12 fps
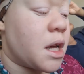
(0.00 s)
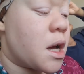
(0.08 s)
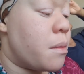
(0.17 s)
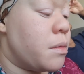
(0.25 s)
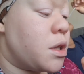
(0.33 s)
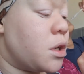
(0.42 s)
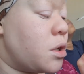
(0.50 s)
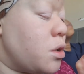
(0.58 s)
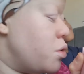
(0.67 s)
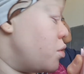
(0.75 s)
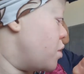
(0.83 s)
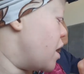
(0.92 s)
they come with the
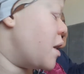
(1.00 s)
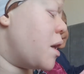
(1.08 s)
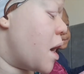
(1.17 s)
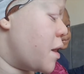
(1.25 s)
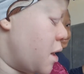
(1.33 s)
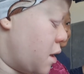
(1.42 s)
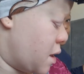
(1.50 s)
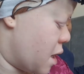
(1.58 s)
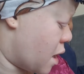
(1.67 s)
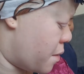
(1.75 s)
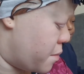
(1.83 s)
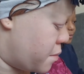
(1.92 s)
glue. And I think they
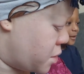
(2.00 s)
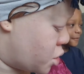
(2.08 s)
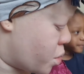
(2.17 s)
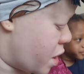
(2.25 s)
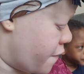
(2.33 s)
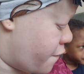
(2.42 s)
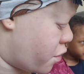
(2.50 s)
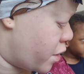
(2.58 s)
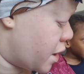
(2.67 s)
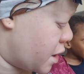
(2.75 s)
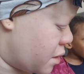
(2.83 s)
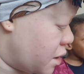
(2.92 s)
come 24
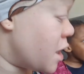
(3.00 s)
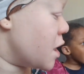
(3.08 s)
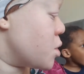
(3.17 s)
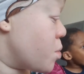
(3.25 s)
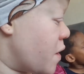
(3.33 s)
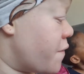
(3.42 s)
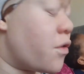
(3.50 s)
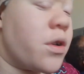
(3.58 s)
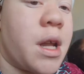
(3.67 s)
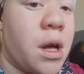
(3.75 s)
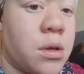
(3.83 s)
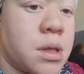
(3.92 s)

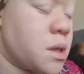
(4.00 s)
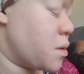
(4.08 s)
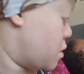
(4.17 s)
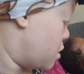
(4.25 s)
nails.